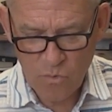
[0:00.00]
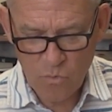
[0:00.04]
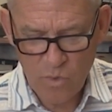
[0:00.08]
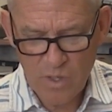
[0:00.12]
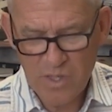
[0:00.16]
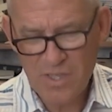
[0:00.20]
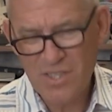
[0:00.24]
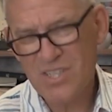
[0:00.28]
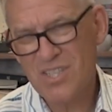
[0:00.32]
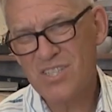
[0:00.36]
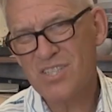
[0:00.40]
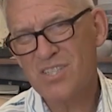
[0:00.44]
to
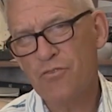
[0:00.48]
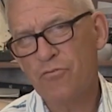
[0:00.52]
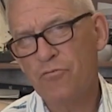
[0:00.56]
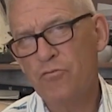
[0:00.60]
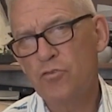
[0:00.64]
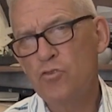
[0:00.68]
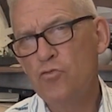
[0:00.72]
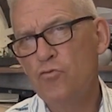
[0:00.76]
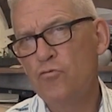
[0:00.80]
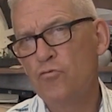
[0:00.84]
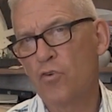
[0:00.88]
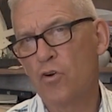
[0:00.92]
read just a
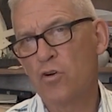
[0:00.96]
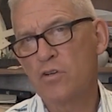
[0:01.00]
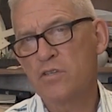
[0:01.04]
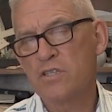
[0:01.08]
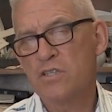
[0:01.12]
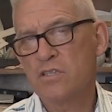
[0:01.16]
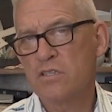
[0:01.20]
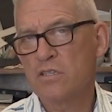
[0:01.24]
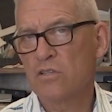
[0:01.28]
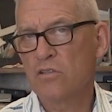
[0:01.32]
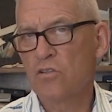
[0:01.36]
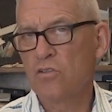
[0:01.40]
few
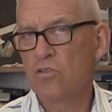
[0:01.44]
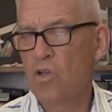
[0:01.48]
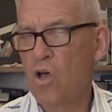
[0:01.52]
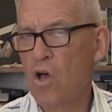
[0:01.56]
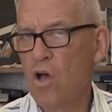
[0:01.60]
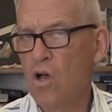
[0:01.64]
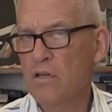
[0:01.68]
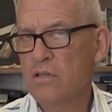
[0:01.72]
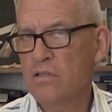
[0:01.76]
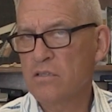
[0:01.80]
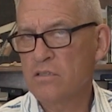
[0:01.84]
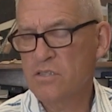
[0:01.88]
verses, a
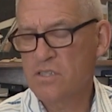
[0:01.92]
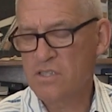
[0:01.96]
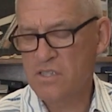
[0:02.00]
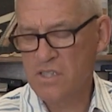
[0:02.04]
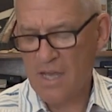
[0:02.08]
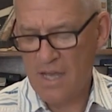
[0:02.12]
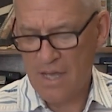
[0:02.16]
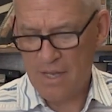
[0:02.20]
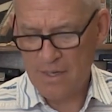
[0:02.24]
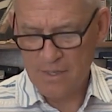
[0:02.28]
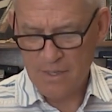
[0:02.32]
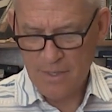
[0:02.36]
long
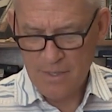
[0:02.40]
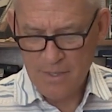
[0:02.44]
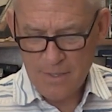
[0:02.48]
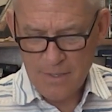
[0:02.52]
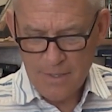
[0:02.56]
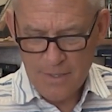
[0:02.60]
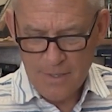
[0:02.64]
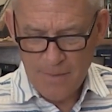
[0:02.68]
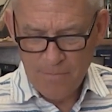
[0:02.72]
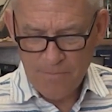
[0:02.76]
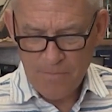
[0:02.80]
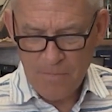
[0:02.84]
set,
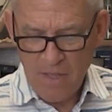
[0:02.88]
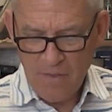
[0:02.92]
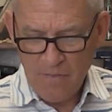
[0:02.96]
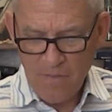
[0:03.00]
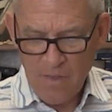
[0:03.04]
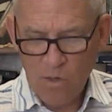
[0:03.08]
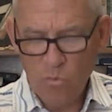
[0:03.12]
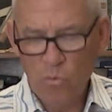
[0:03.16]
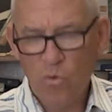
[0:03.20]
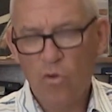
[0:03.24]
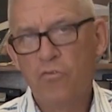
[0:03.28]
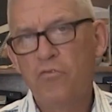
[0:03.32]
and
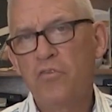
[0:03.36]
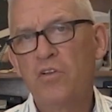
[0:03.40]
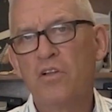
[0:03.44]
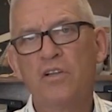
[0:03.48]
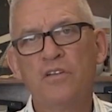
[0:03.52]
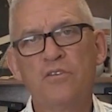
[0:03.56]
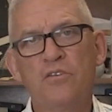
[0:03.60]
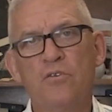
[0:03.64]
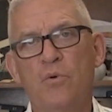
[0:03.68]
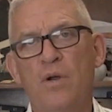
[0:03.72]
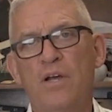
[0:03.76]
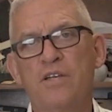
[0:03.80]
then we'll
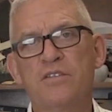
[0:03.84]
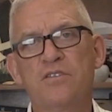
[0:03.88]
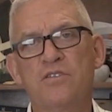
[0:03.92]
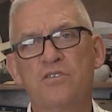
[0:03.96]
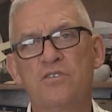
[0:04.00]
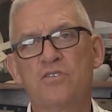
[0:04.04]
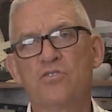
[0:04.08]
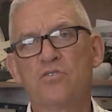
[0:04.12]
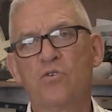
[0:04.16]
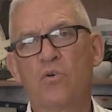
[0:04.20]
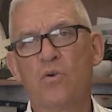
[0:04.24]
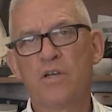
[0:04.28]
fill in the rest
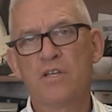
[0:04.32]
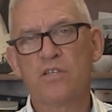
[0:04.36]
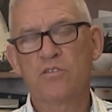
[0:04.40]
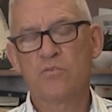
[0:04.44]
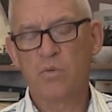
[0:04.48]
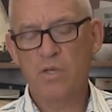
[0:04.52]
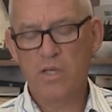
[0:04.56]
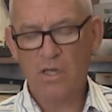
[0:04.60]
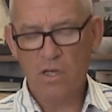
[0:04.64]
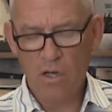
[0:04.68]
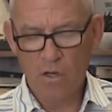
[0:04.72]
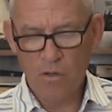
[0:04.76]
of the story as
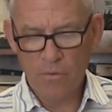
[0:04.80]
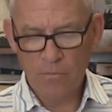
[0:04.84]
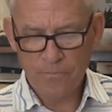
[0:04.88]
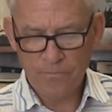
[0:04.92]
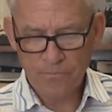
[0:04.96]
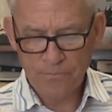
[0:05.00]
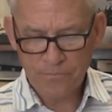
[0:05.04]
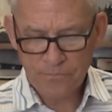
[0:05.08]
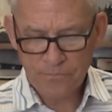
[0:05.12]
we go.